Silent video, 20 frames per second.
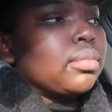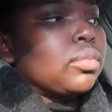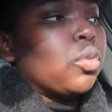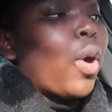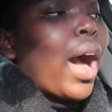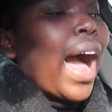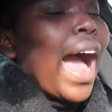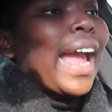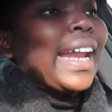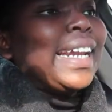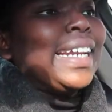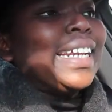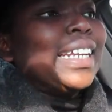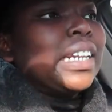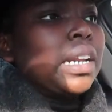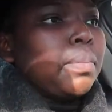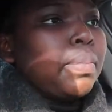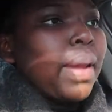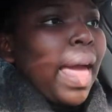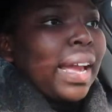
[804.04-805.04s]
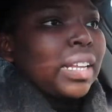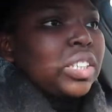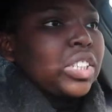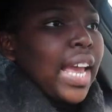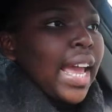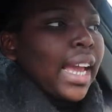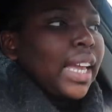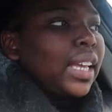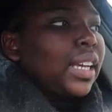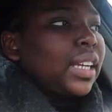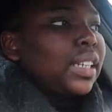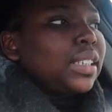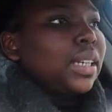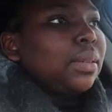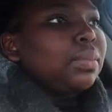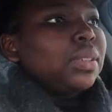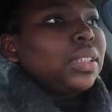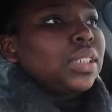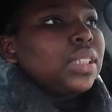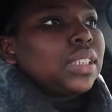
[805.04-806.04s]
Well, I need a black jacket because
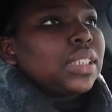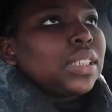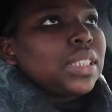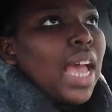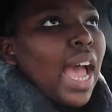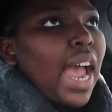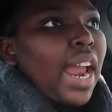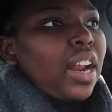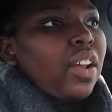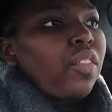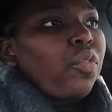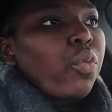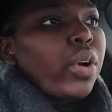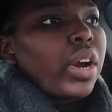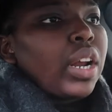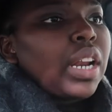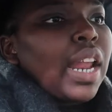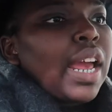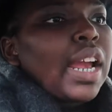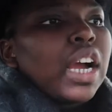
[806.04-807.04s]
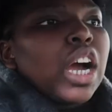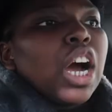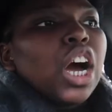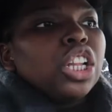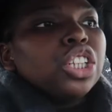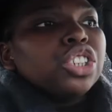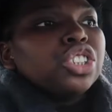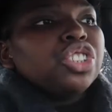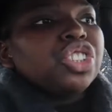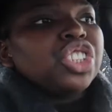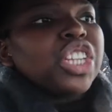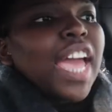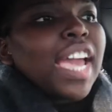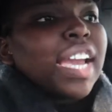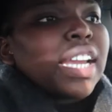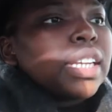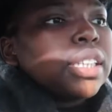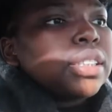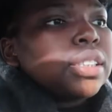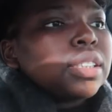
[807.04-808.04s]
I'm tired of wearing like colored
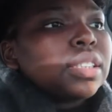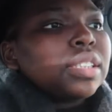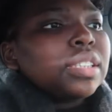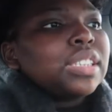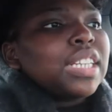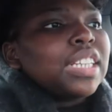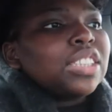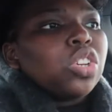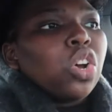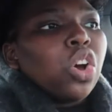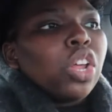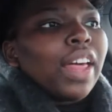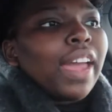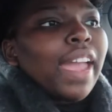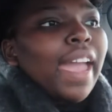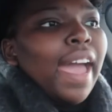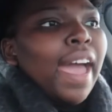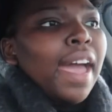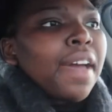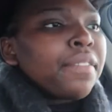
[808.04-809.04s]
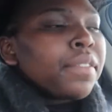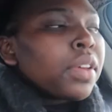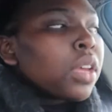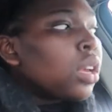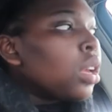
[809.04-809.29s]
jackets, because that's all I have.